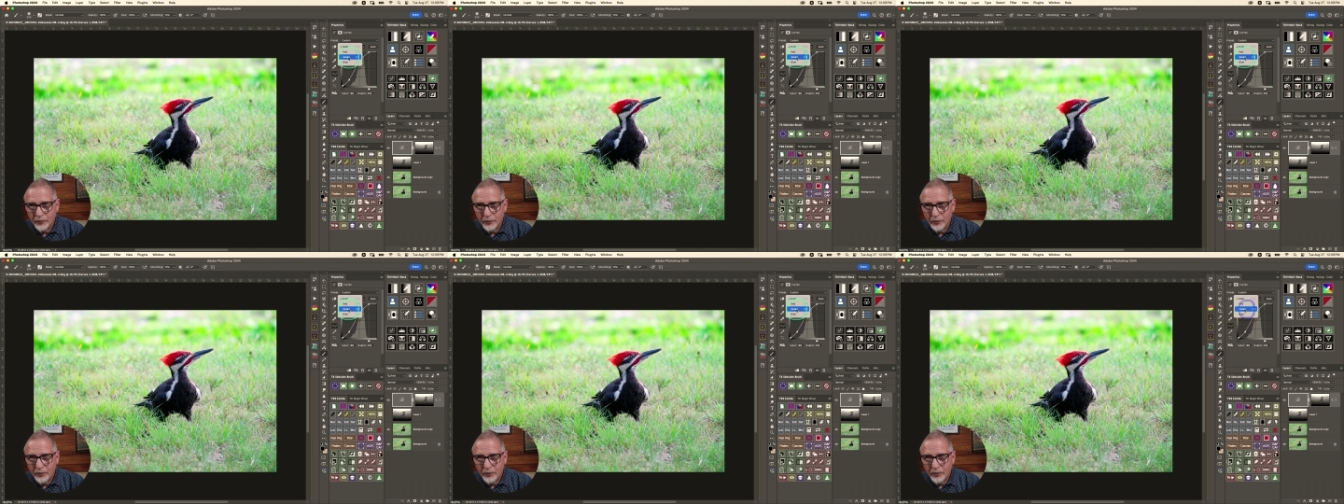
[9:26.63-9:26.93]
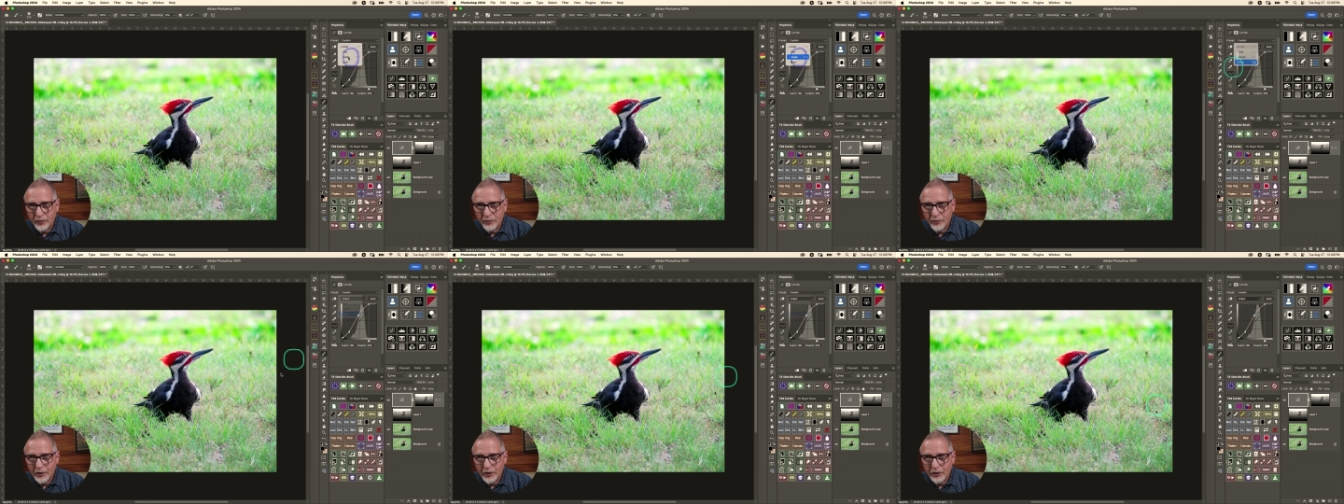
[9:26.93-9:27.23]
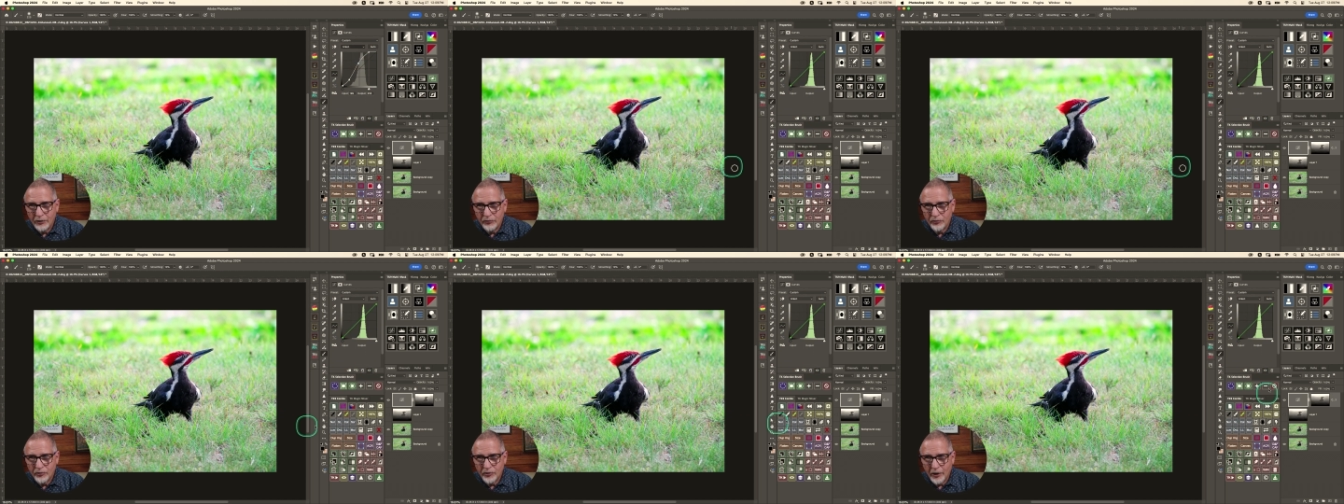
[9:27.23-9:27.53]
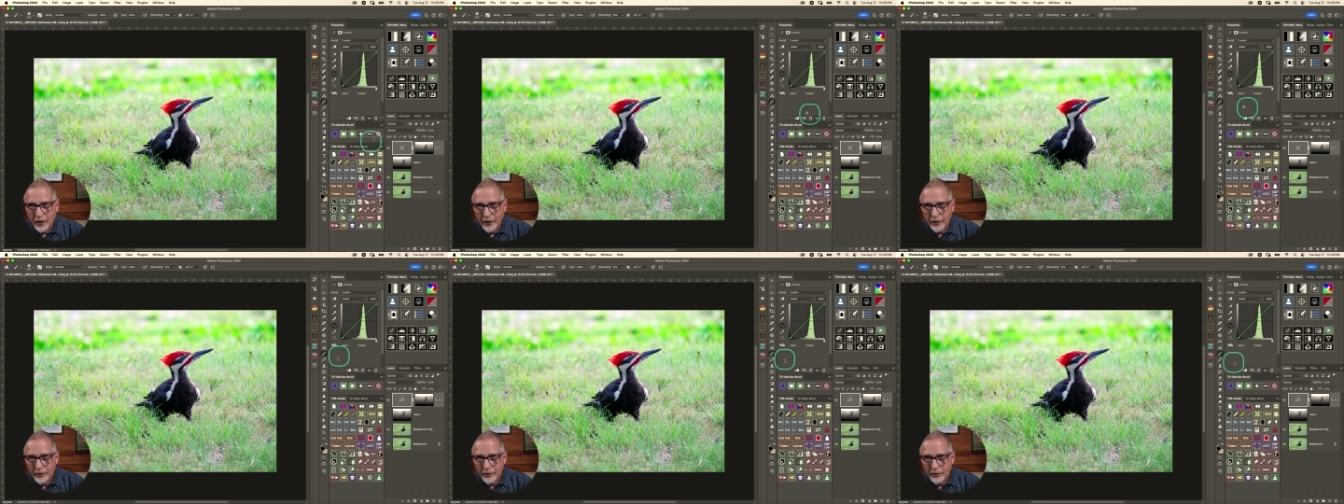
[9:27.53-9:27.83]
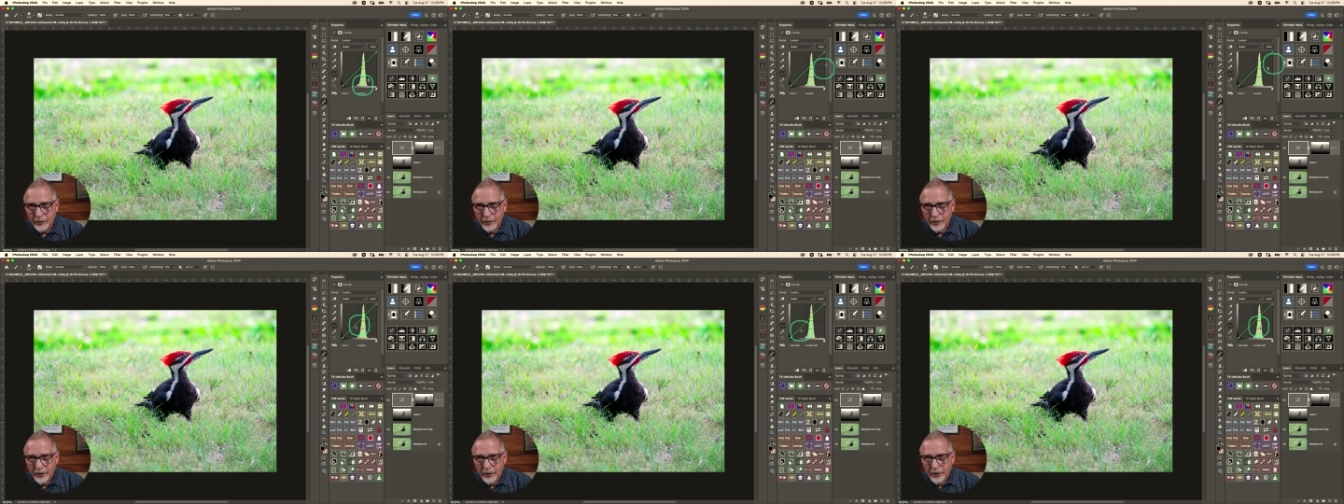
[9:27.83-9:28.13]
to the green
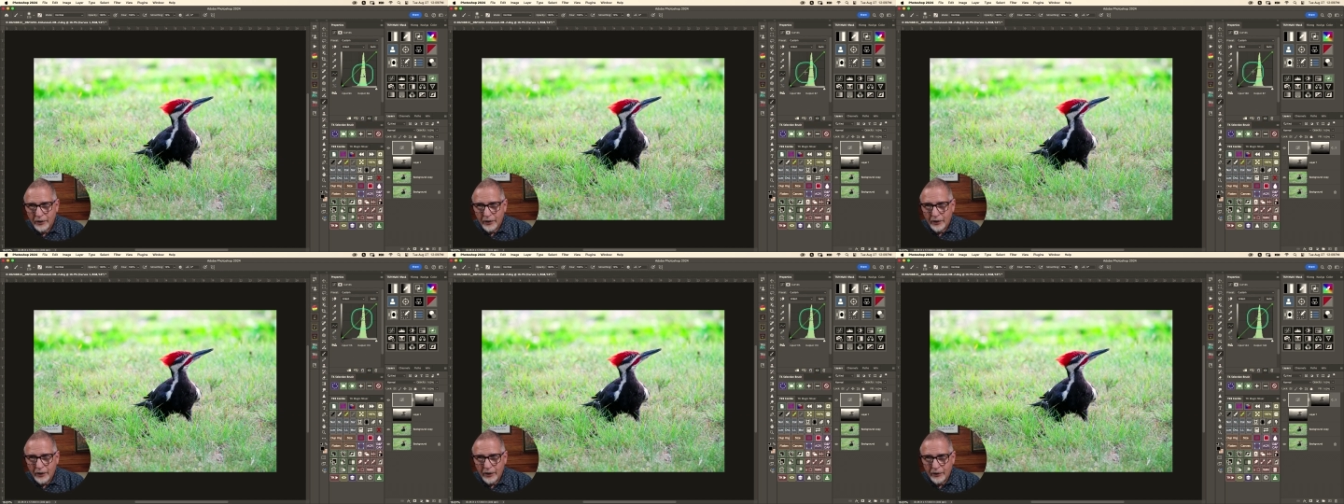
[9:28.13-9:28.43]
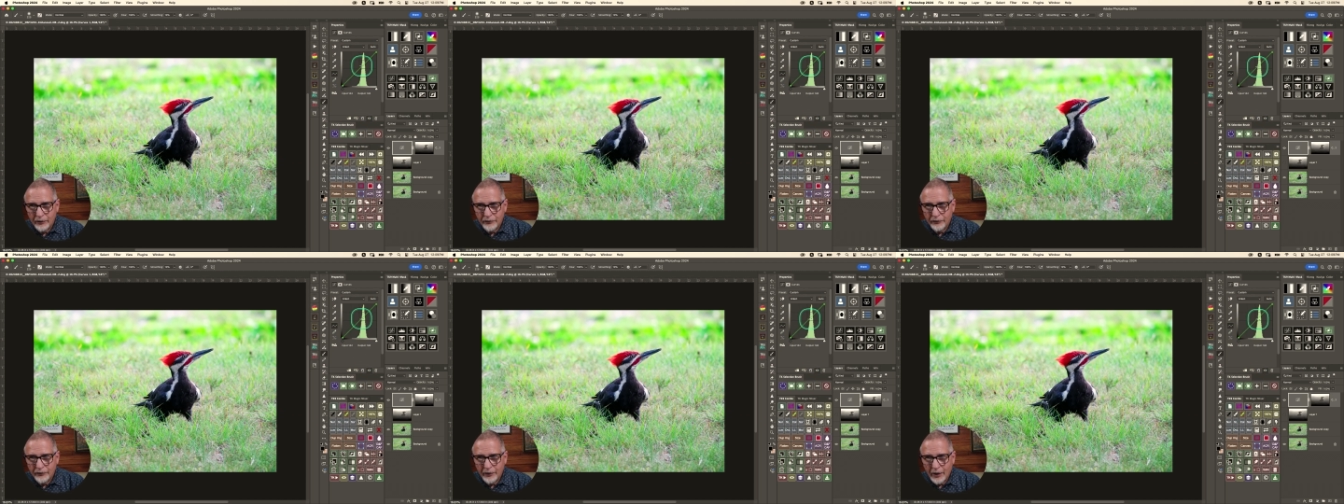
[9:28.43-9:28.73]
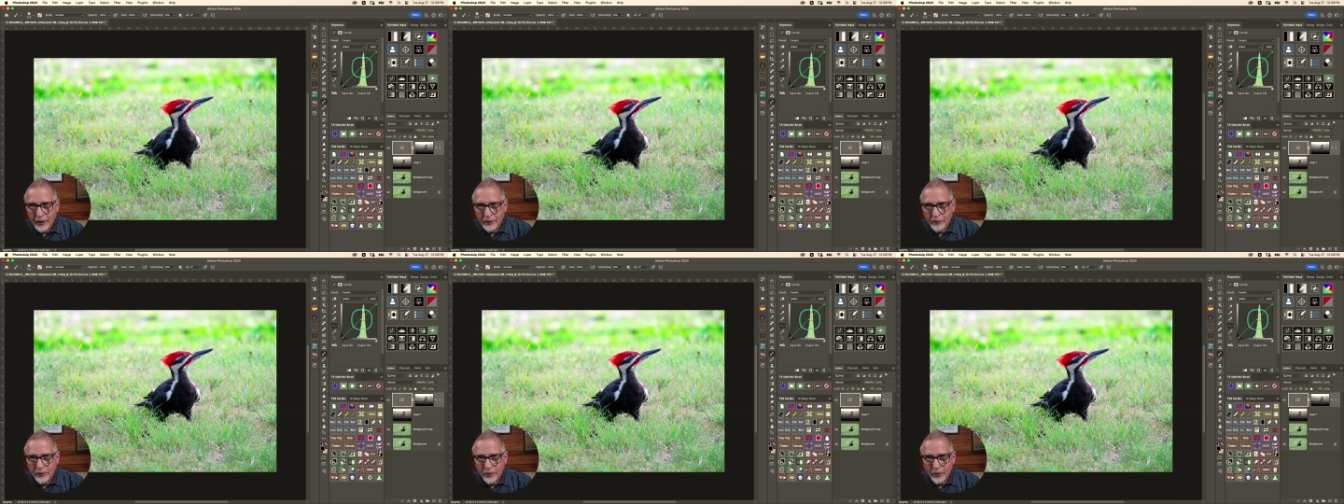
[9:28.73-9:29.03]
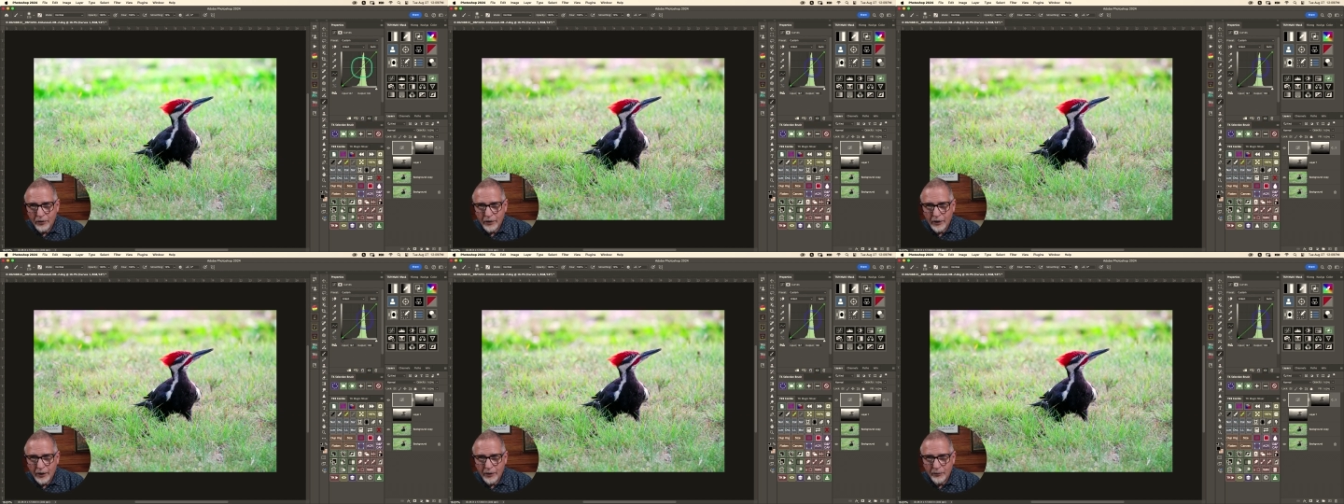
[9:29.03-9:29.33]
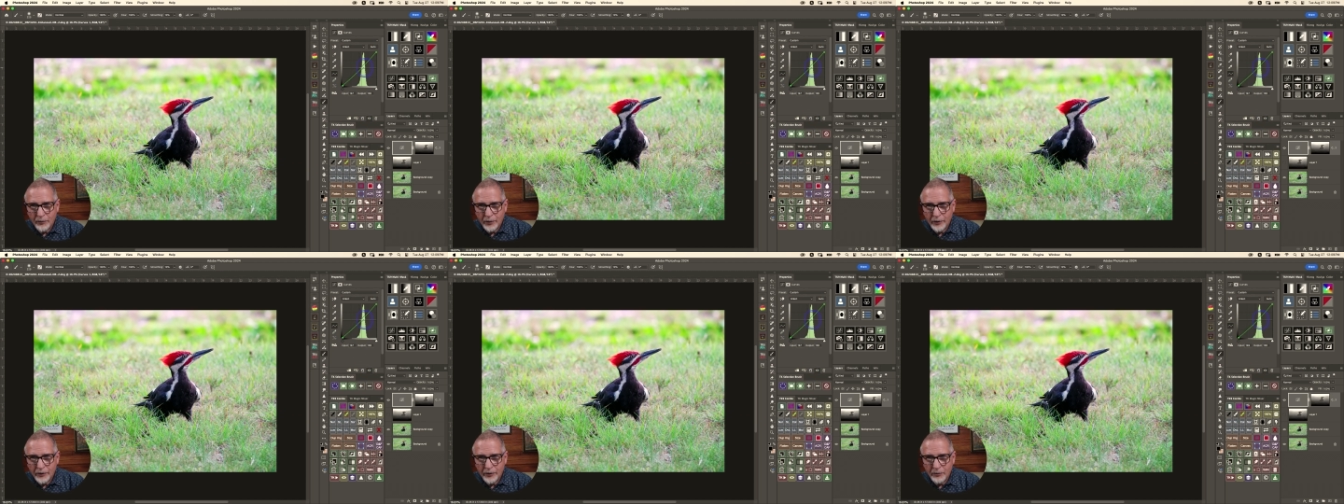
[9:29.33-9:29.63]
channel and say, look, I
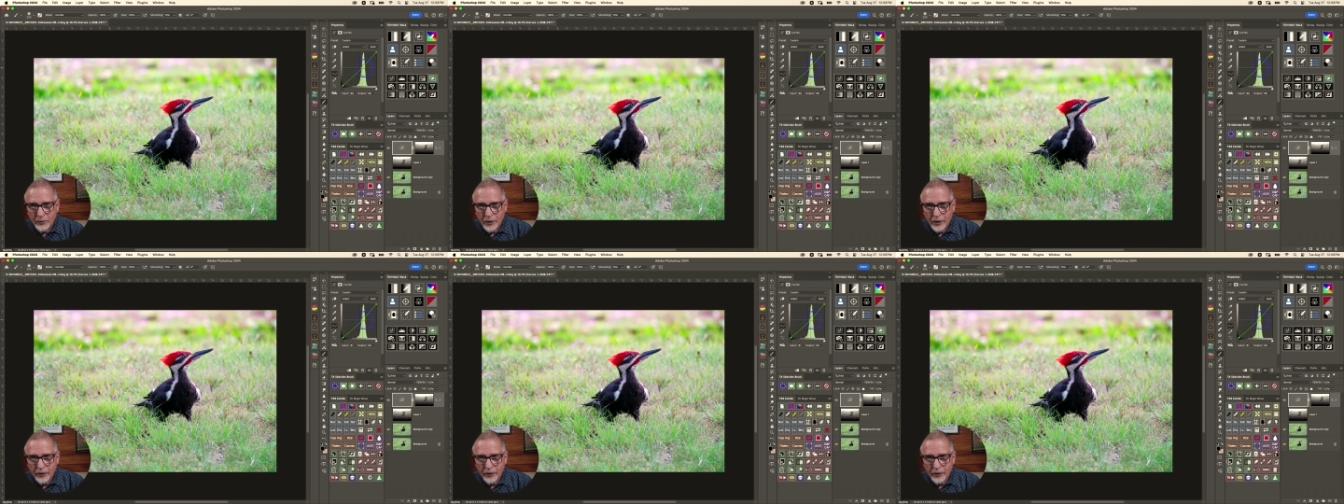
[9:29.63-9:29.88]
really